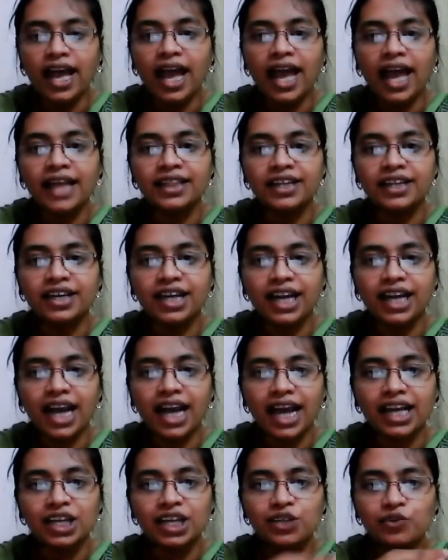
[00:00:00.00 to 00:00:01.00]
and the
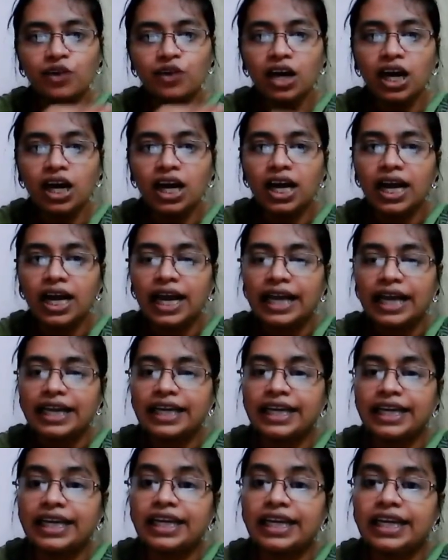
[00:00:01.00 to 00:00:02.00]
cracks were
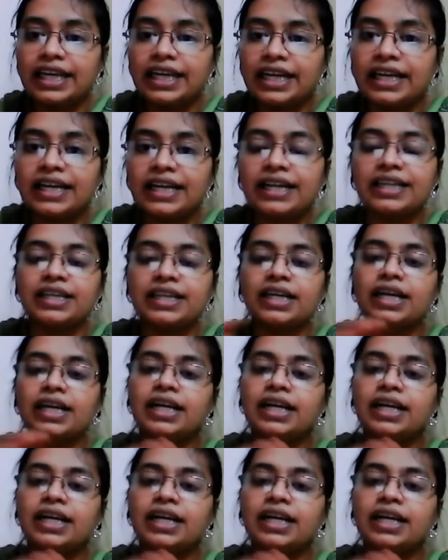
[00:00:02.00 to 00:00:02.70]
healed.